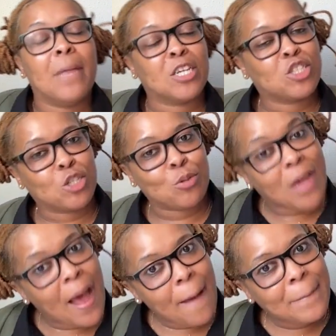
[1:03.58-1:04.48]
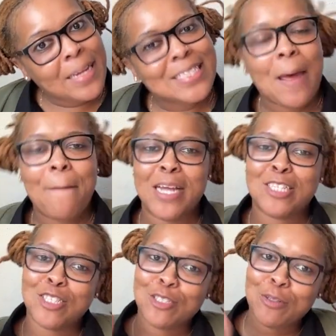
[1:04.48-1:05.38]
Make sure you comment. Make
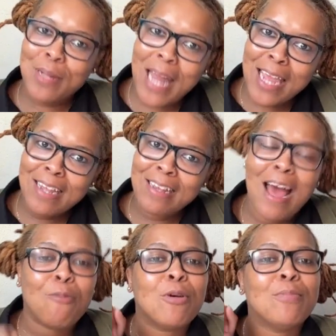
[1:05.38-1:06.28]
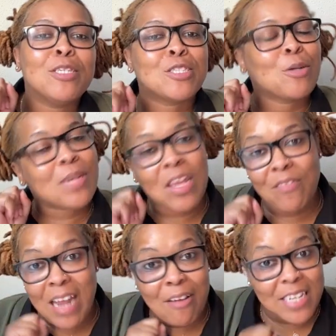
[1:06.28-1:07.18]
sure you like. I will be soon
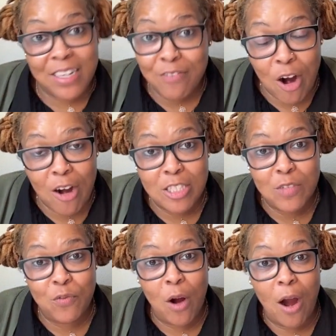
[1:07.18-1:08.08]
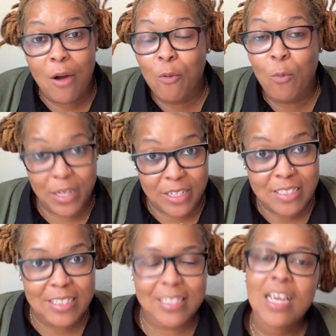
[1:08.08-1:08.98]
giving out gift cards for our
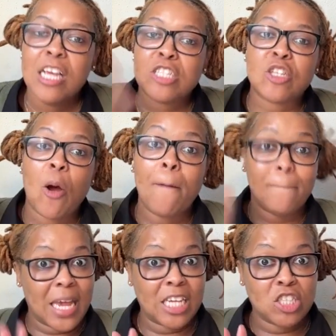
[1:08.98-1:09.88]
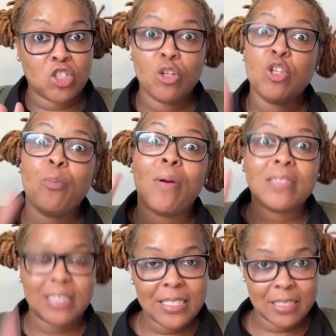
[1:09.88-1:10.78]
winners. So make sure you
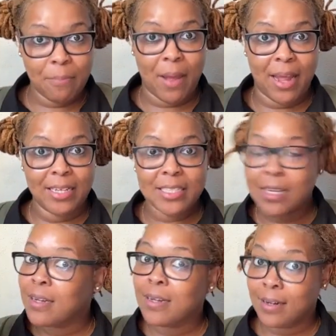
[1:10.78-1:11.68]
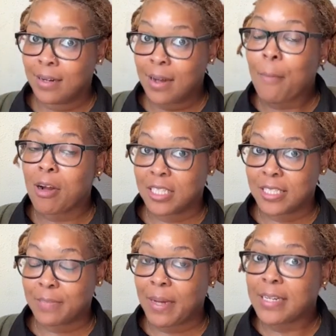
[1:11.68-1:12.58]
participate.
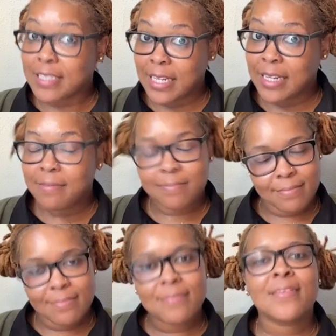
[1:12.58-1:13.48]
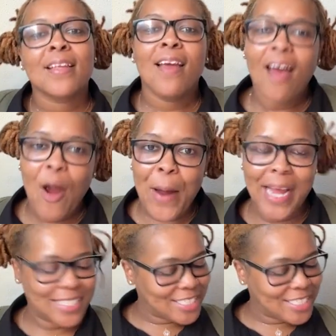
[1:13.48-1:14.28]
Participate is key. All right.